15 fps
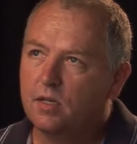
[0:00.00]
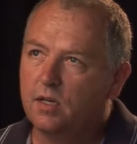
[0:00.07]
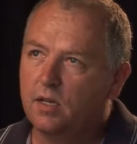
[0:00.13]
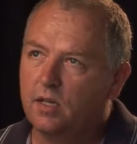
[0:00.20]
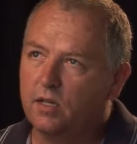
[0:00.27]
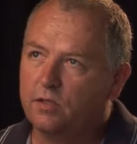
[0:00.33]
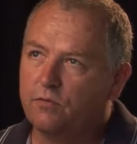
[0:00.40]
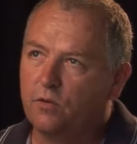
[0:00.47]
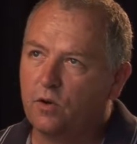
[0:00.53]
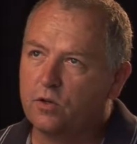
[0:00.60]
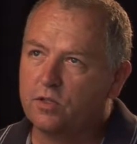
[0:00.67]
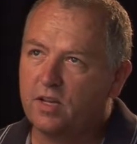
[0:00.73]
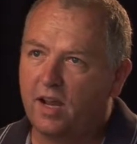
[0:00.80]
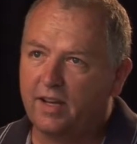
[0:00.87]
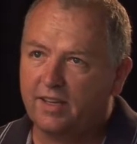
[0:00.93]
in his
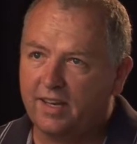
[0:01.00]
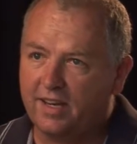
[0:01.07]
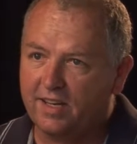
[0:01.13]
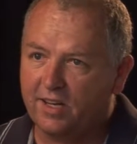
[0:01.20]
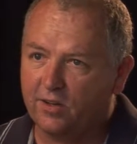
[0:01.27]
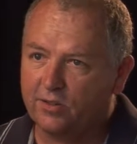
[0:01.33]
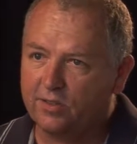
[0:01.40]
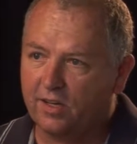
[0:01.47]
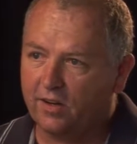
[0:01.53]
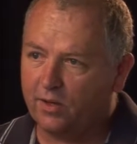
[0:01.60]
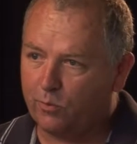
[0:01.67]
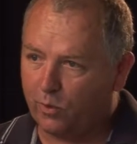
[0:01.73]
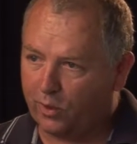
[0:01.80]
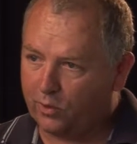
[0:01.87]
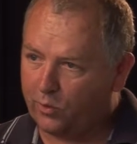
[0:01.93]
first 19 years there, he
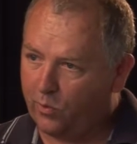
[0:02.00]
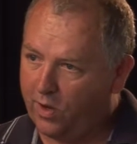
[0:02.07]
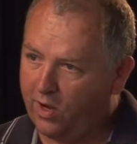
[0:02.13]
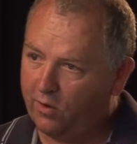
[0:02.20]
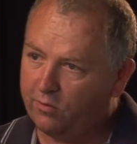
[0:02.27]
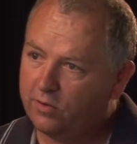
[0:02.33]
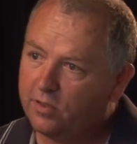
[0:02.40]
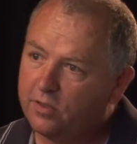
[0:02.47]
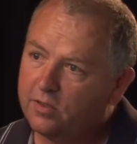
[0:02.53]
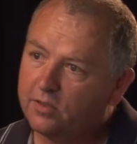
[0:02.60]
worked 12.